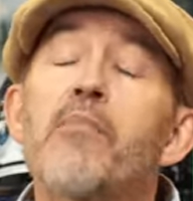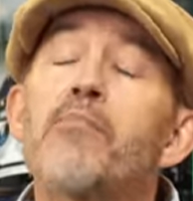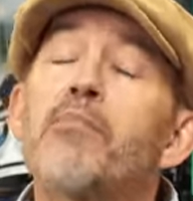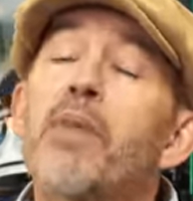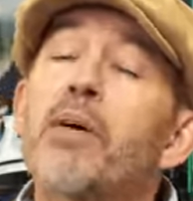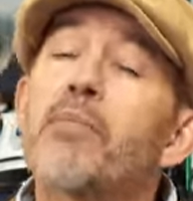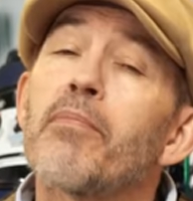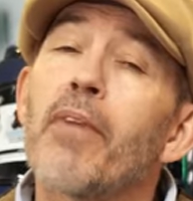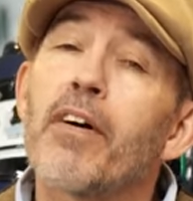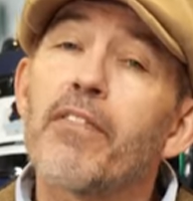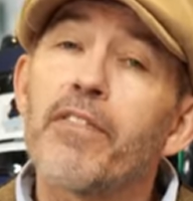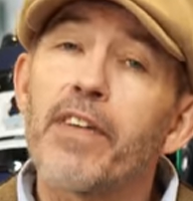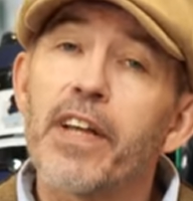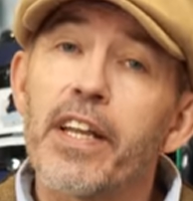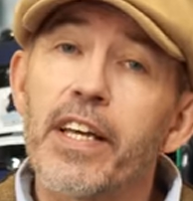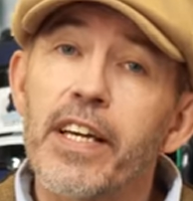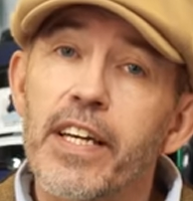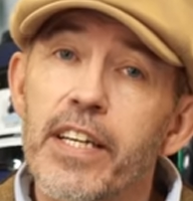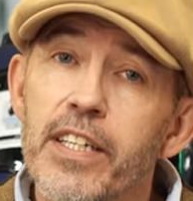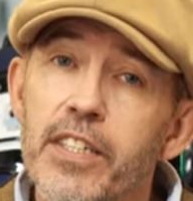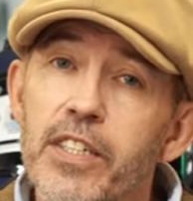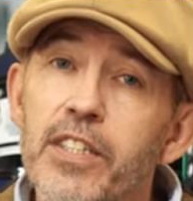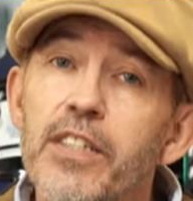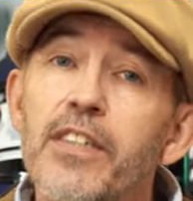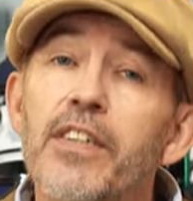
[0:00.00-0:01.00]
but my
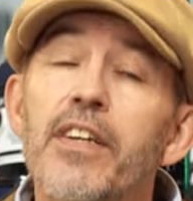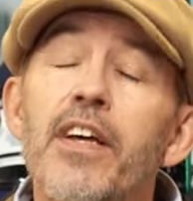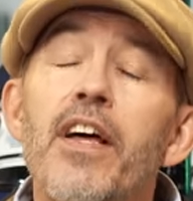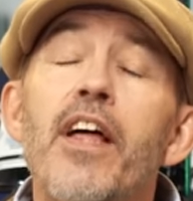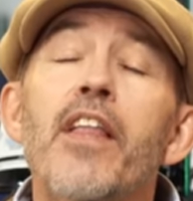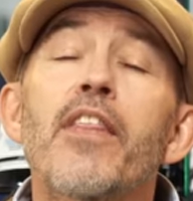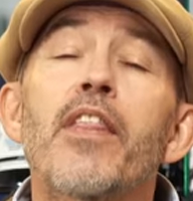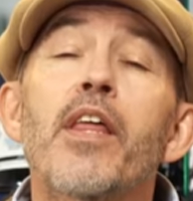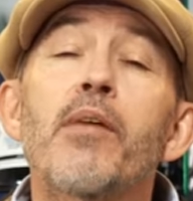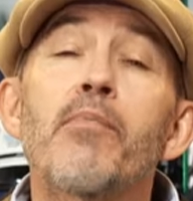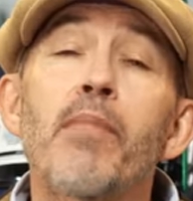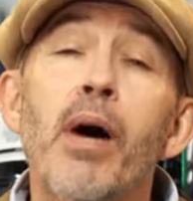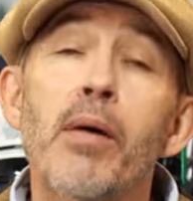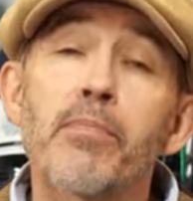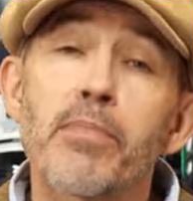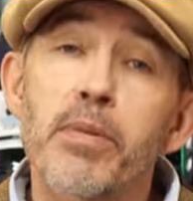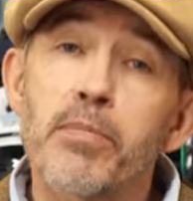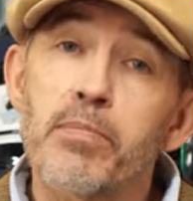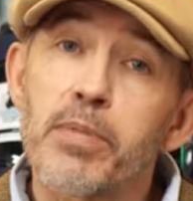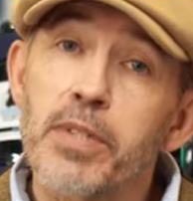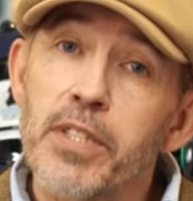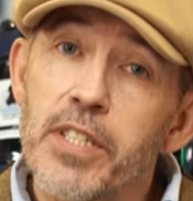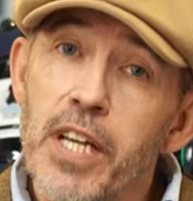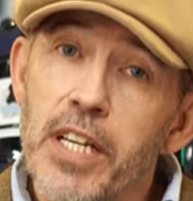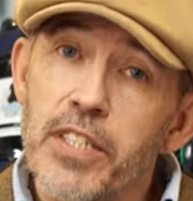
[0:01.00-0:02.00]
feeling is they might be
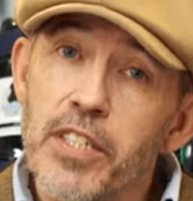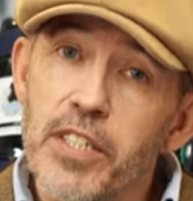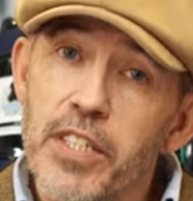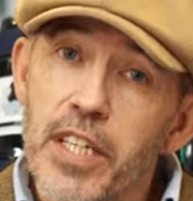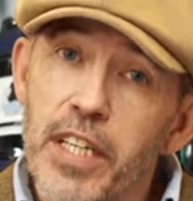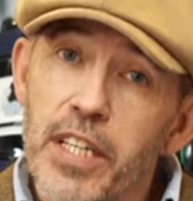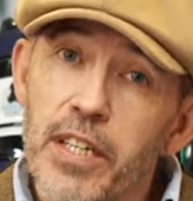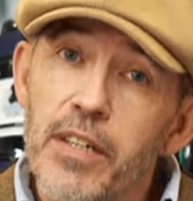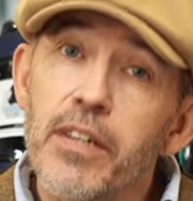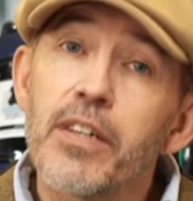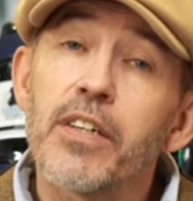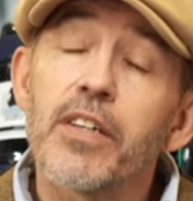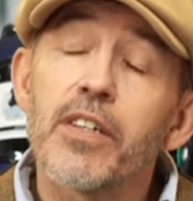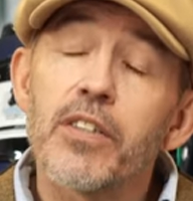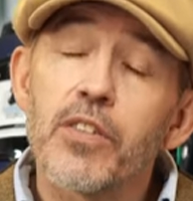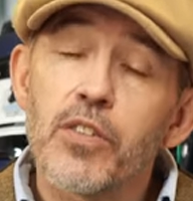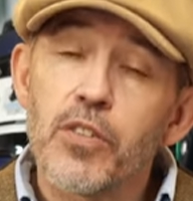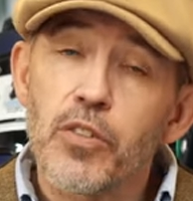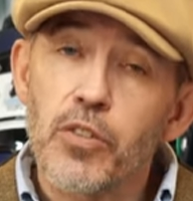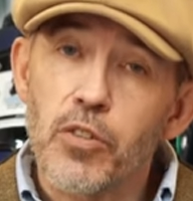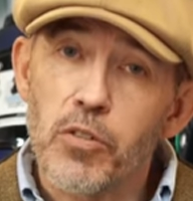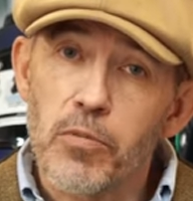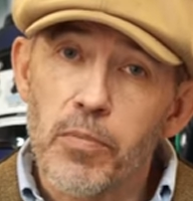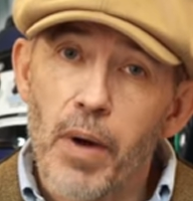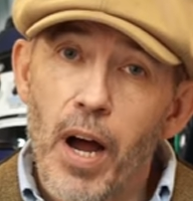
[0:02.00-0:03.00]
protesting
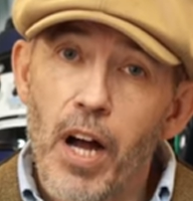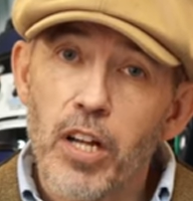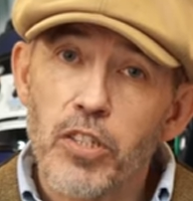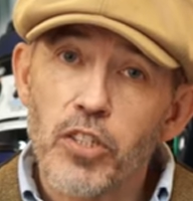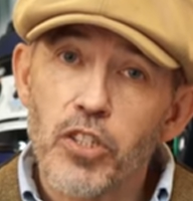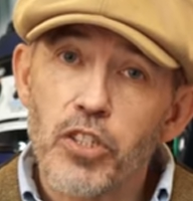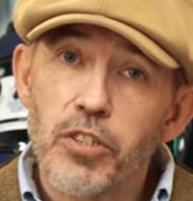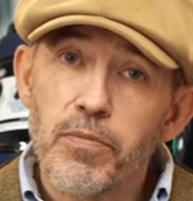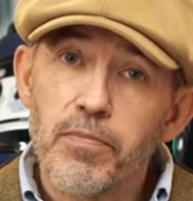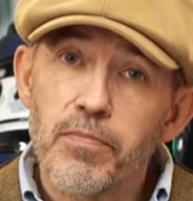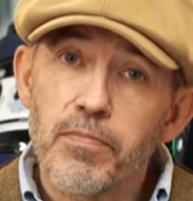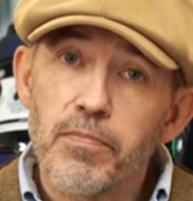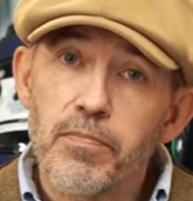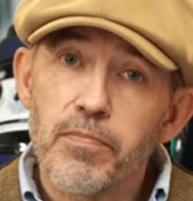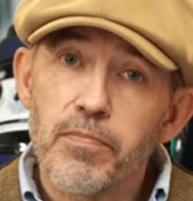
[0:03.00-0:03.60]
too much.